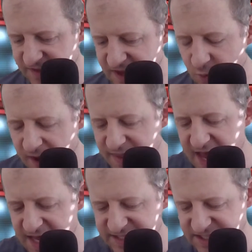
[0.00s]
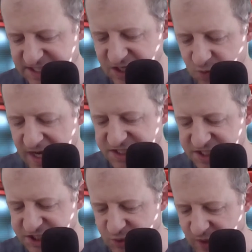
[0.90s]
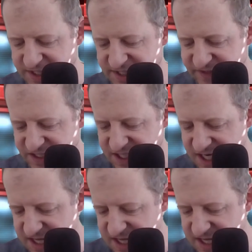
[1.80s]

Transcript: They won the SEC West in 2017.